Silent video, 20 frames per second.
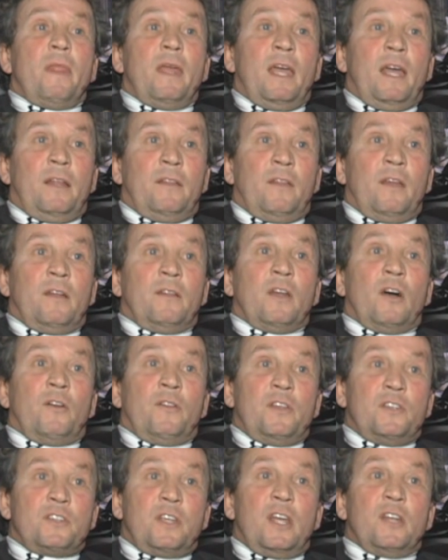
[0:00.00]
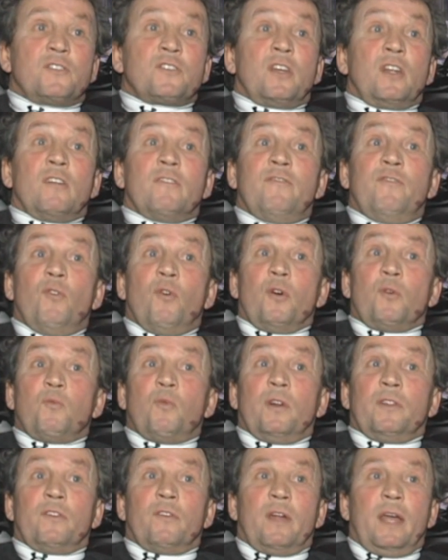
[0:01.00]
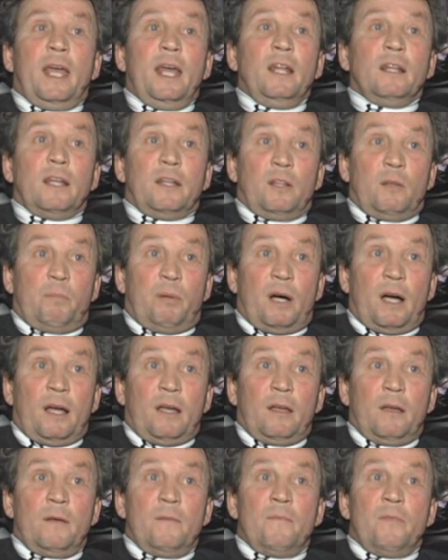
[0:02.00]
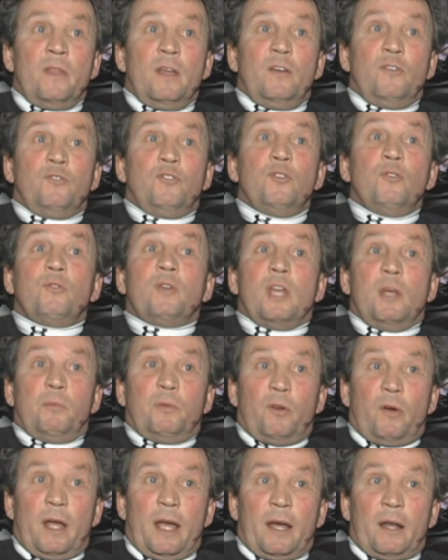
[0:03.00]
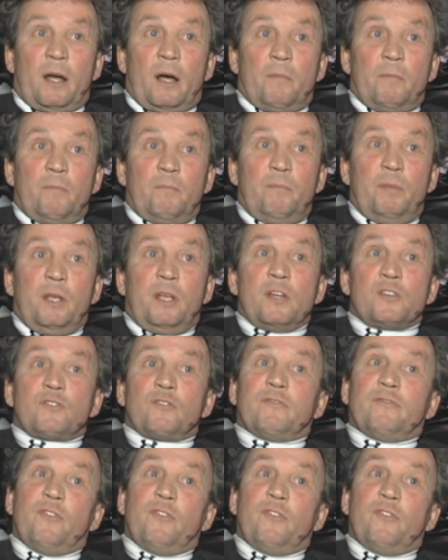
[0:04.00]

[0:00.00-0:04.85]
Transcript: And then now these kids can afford, when they're handling the puck, to keep their head up, because the